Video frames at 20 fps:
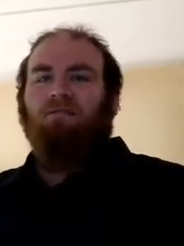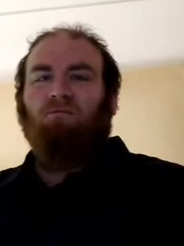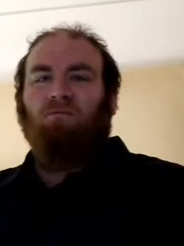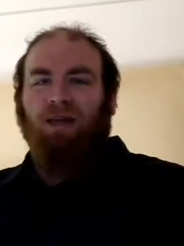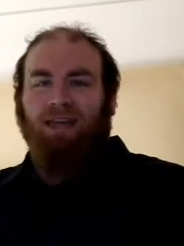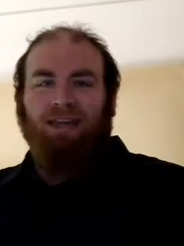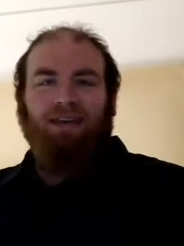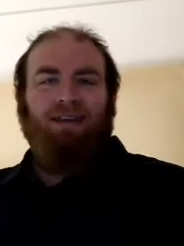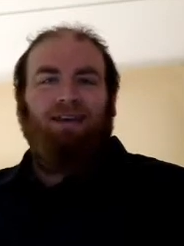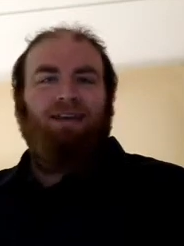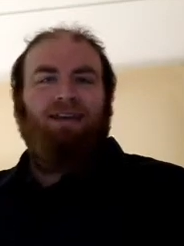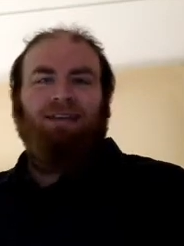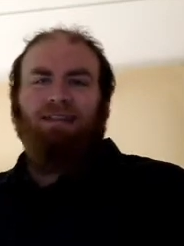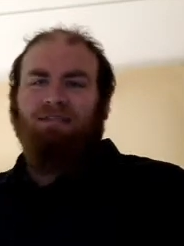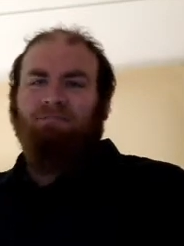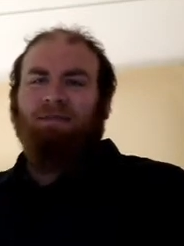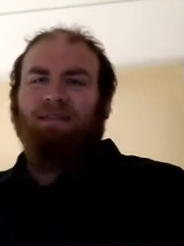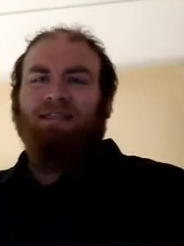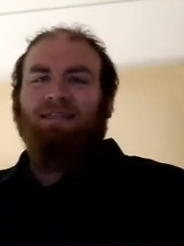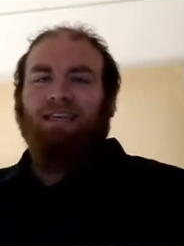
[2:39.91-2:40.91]
It's weak
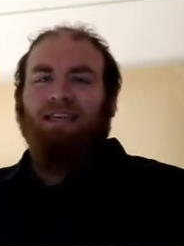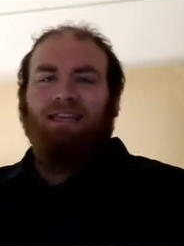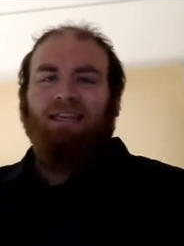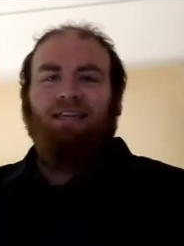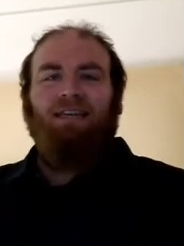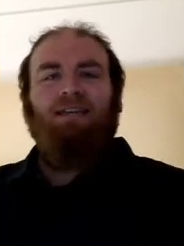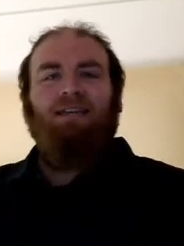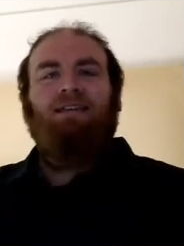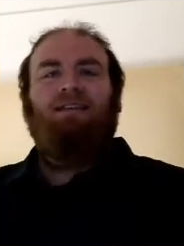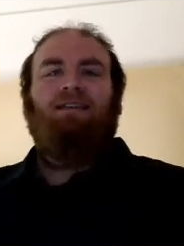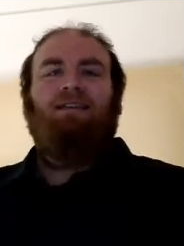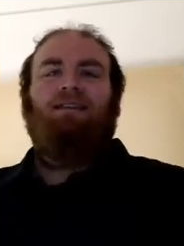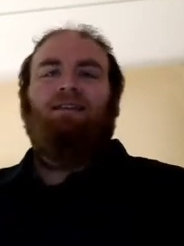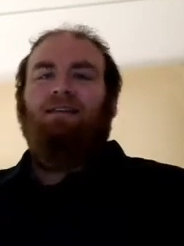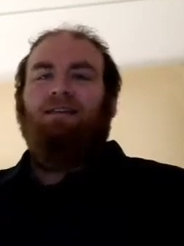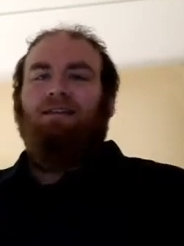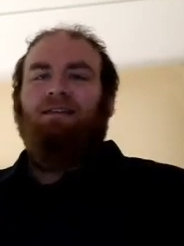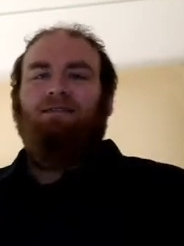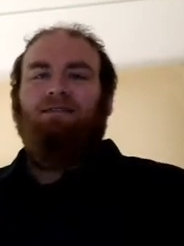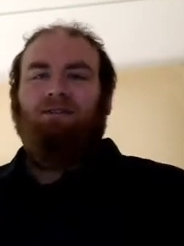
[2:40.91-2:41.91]
and it's pathetic.
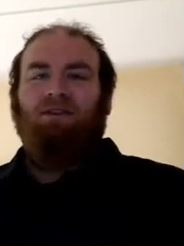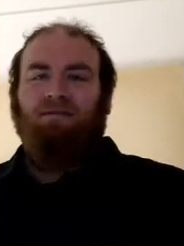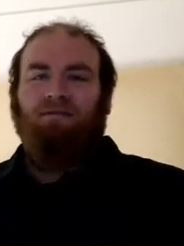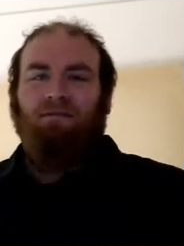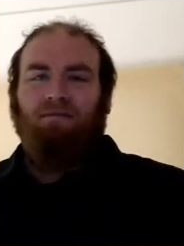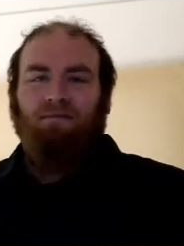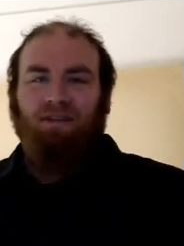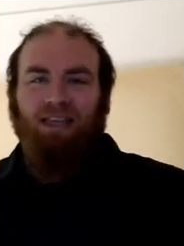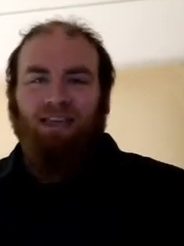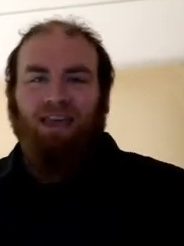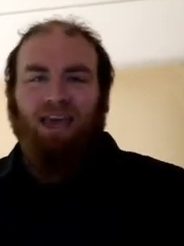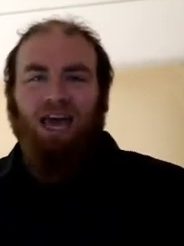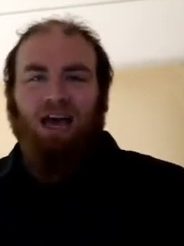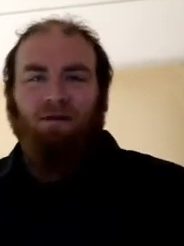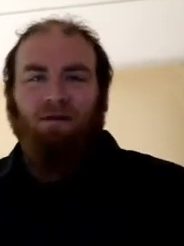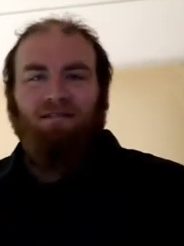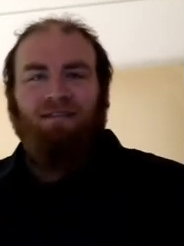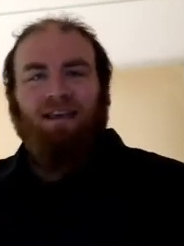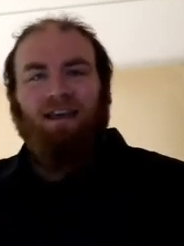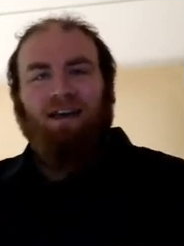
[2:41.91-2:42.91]
And it shows them for the
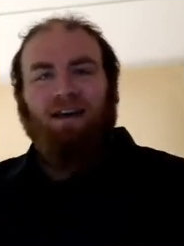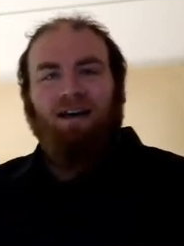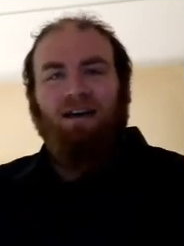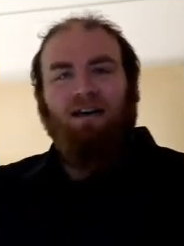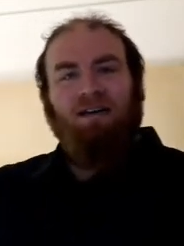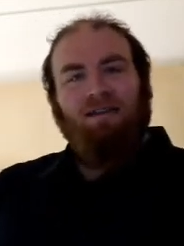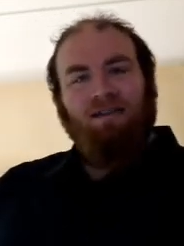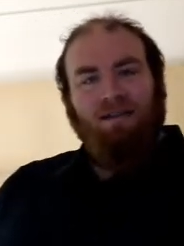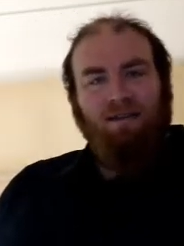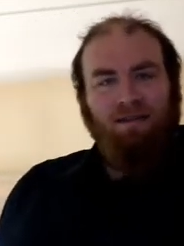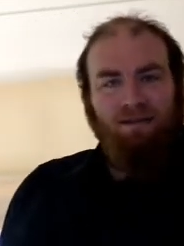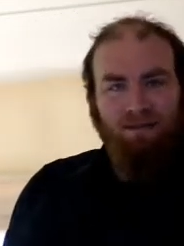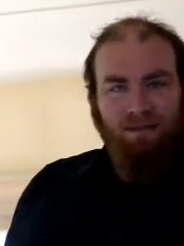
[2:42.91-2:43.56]
cowards they are.